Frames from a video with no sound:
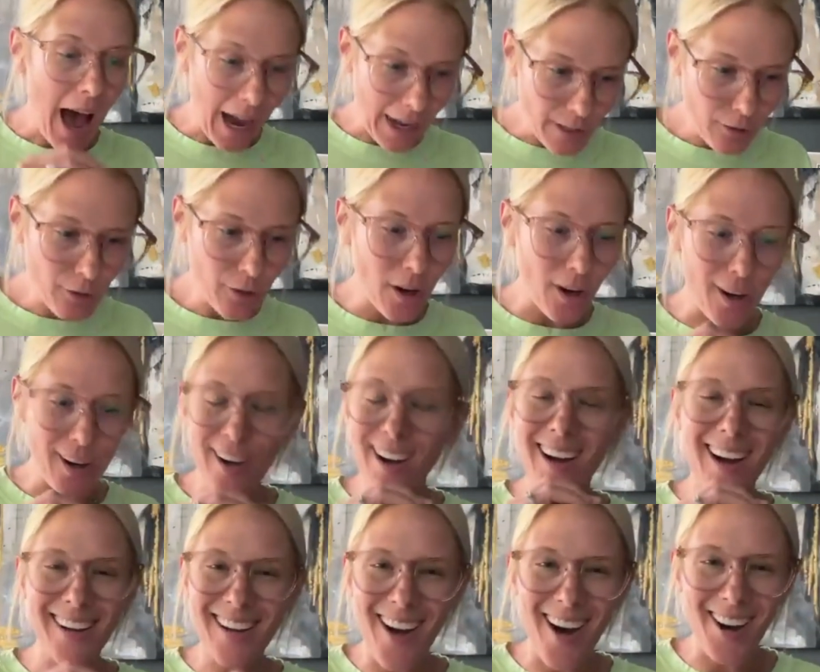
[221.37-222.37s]

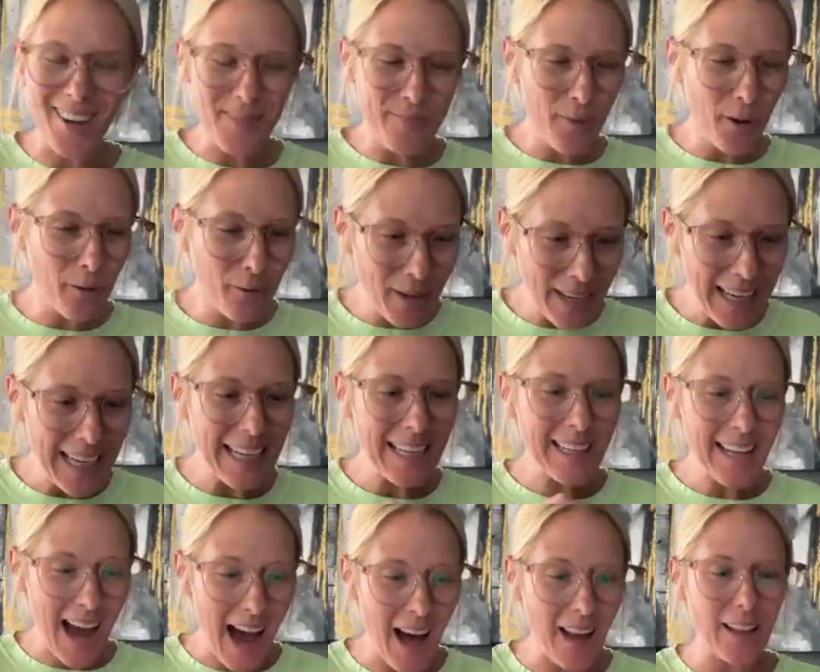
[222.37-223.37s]

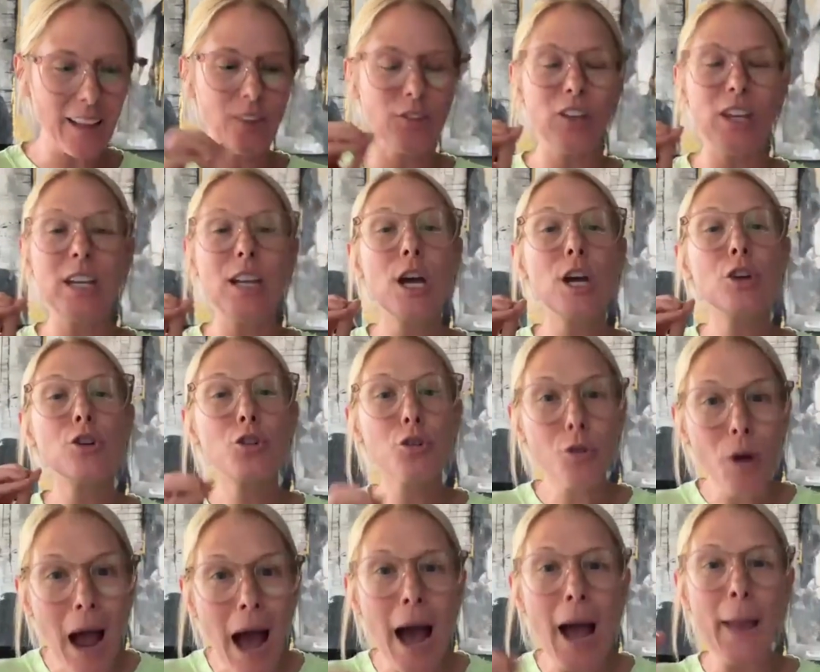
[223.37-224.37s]
marine collagen
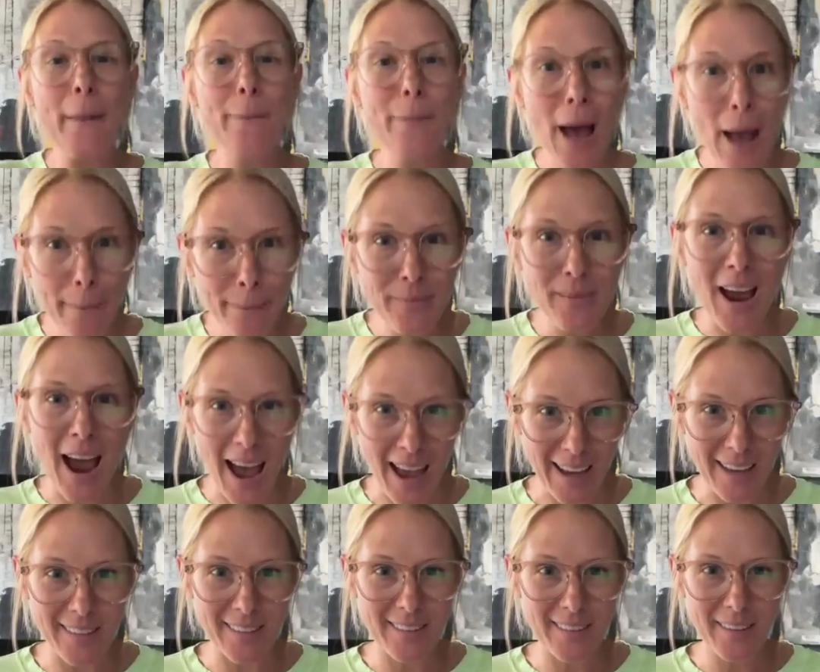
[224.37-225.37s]

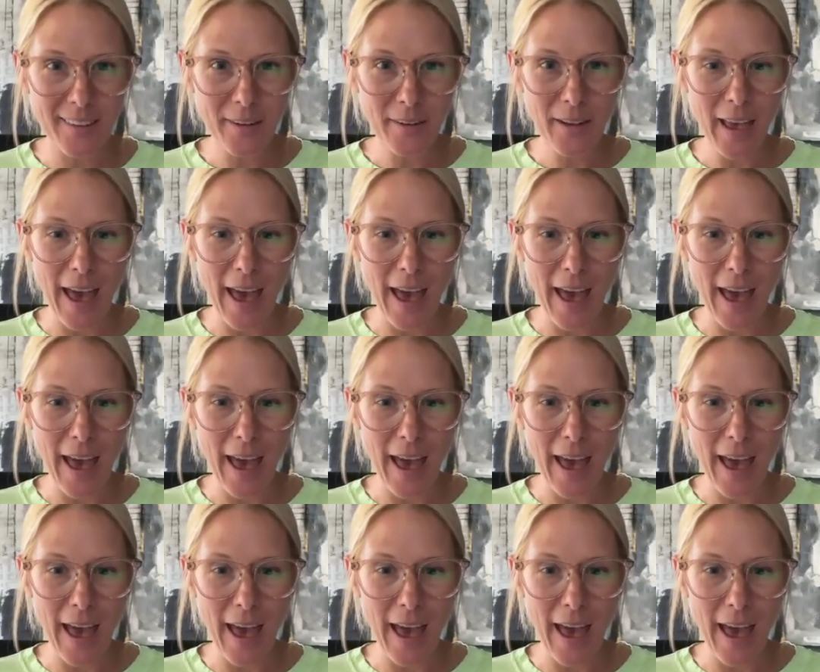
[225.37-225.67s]
tripeptides.